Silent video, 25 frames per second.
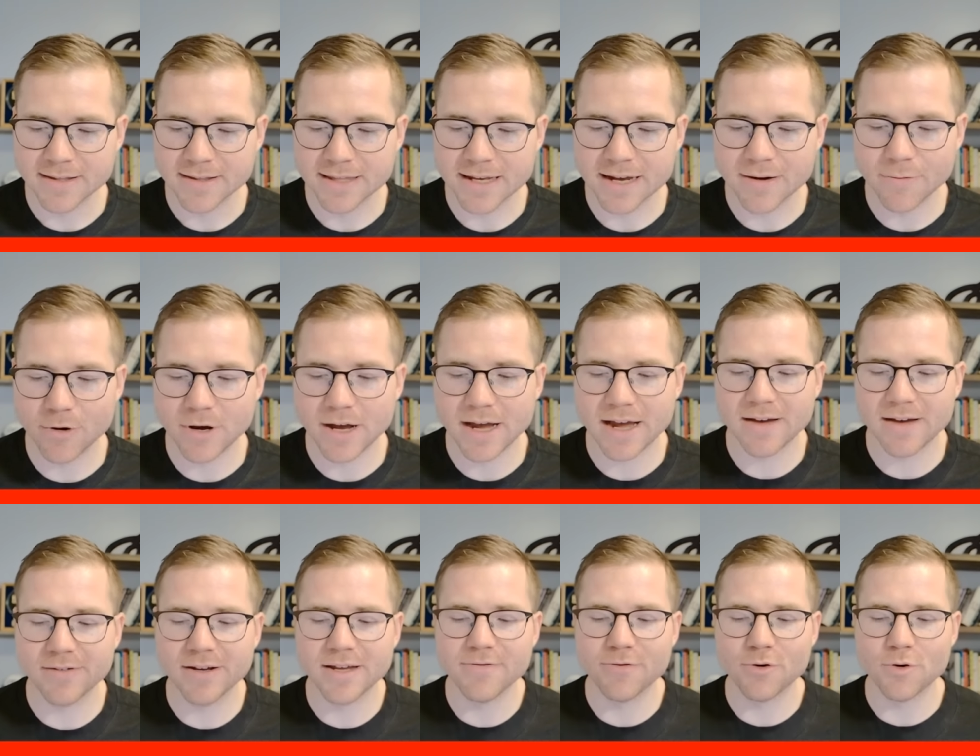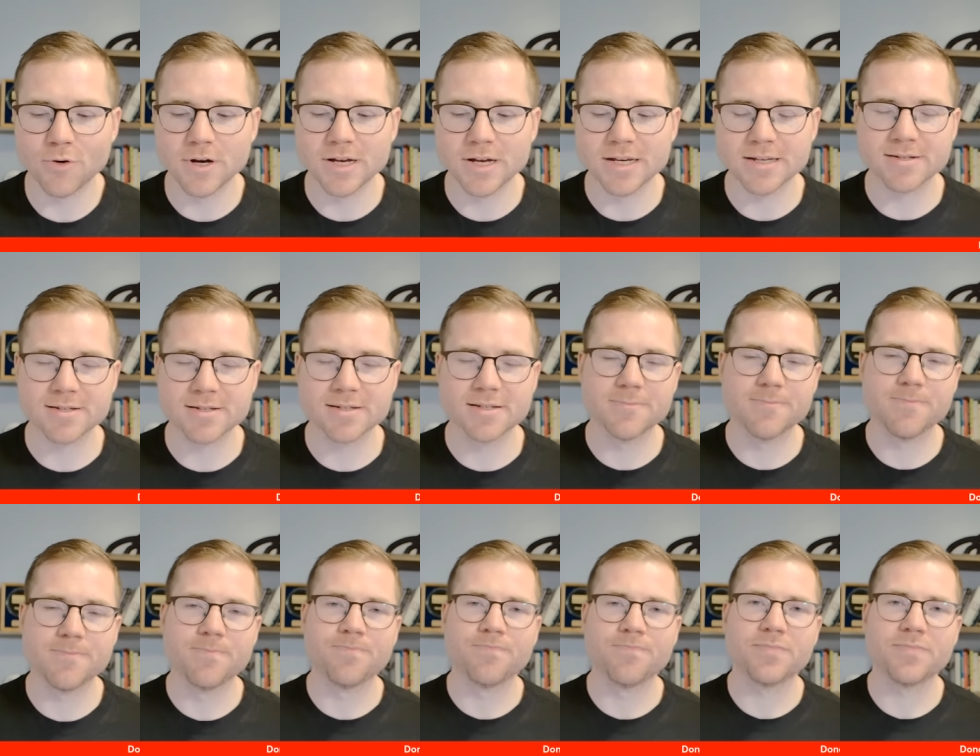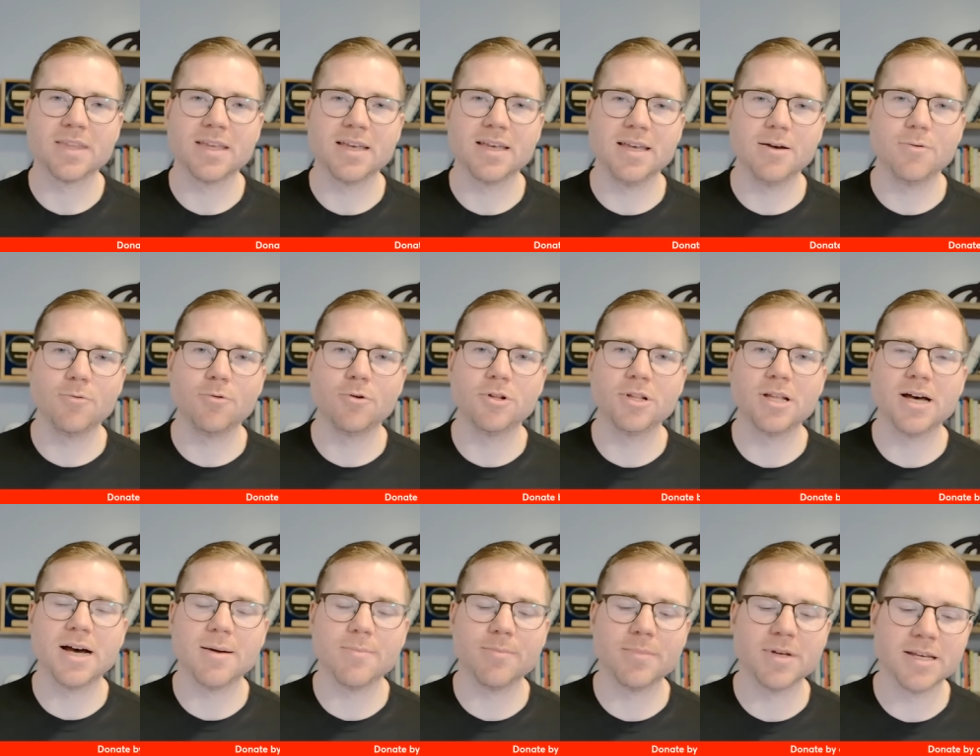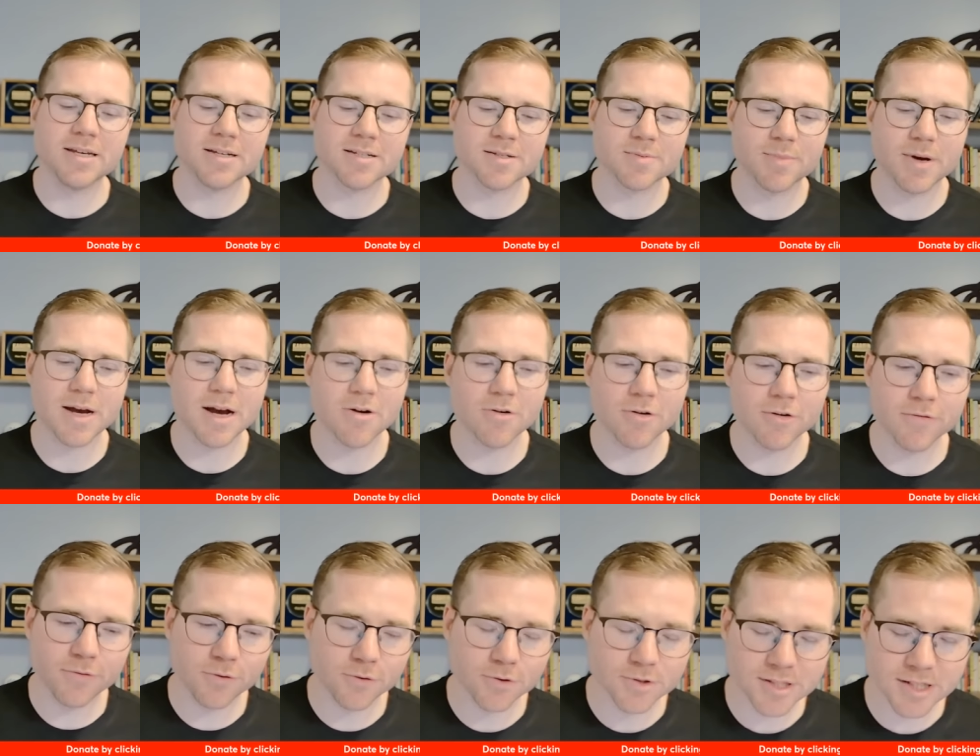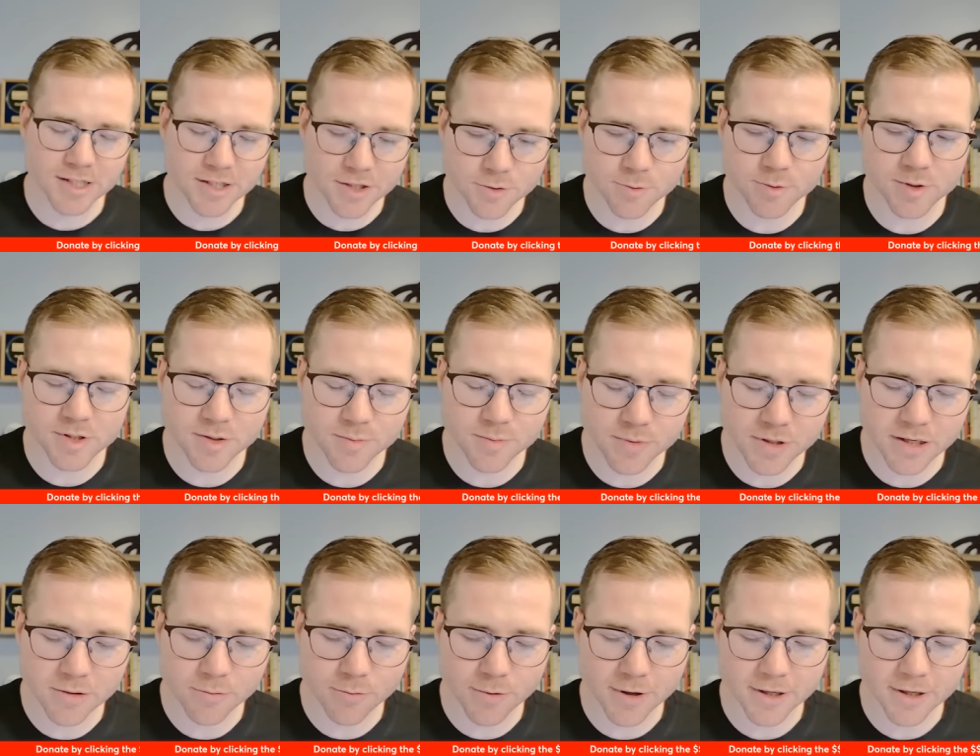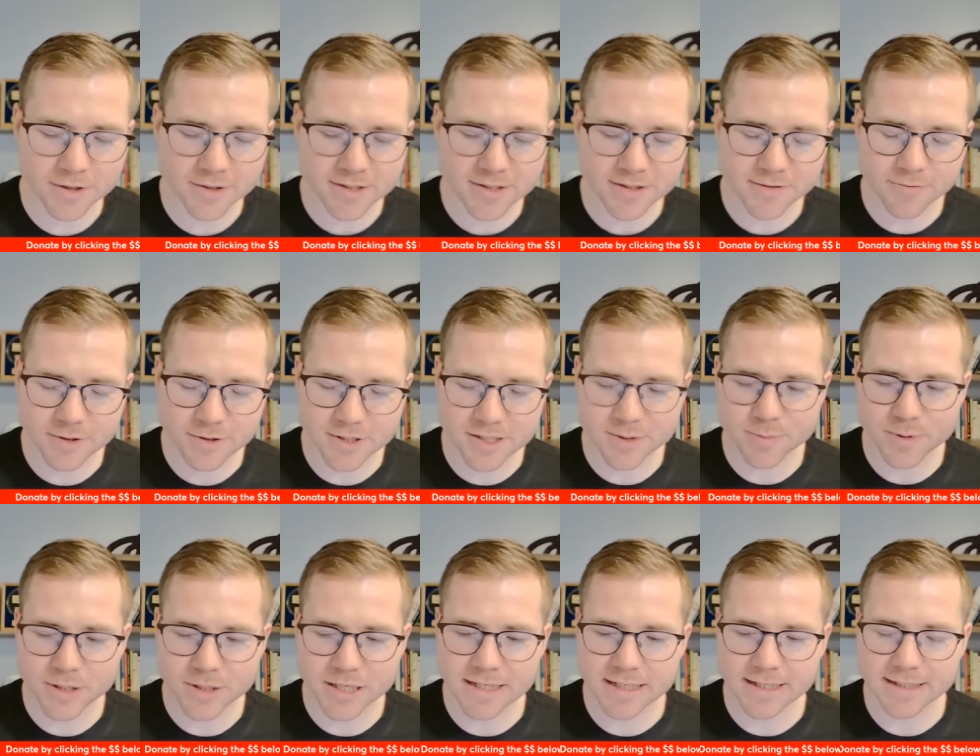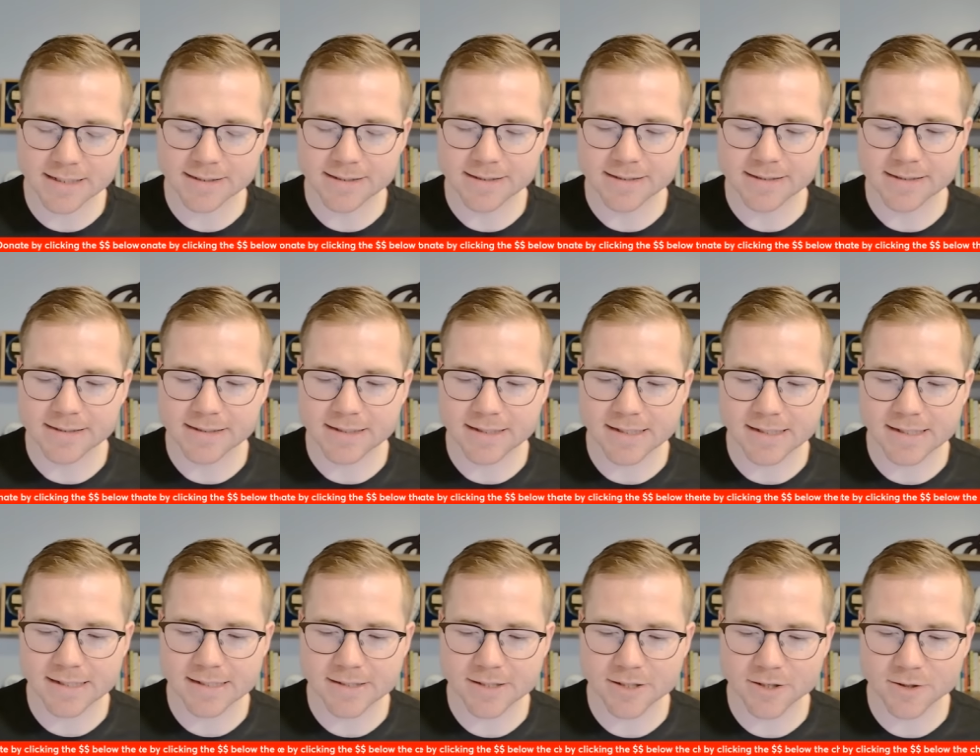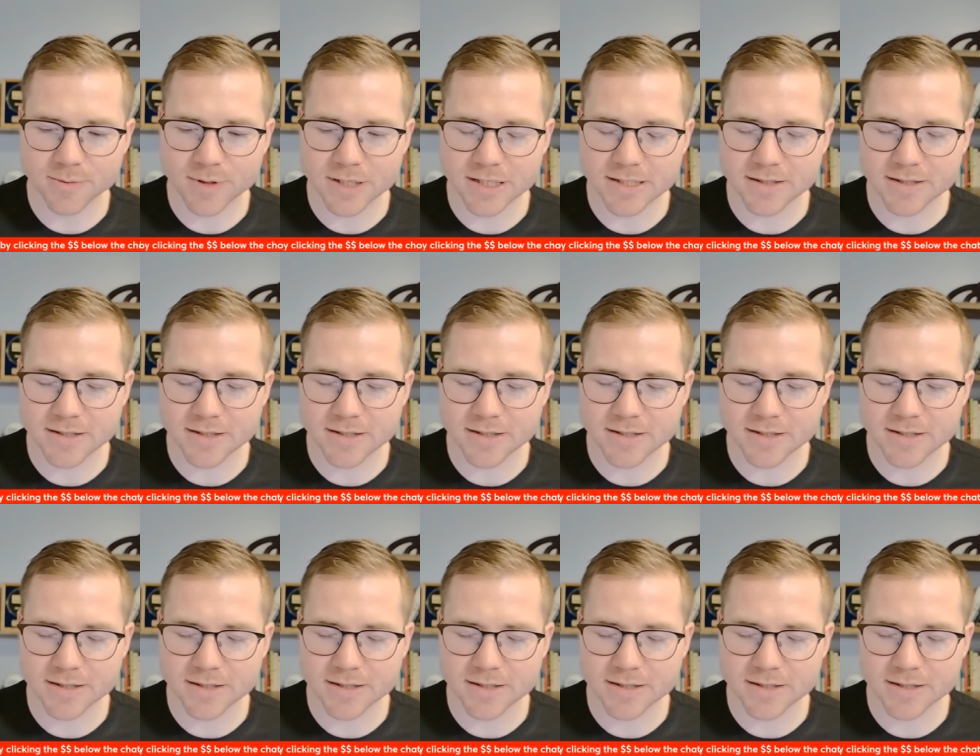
They will have a voice. It will not be as powerful as it used to be, relatively speaking. It's going to be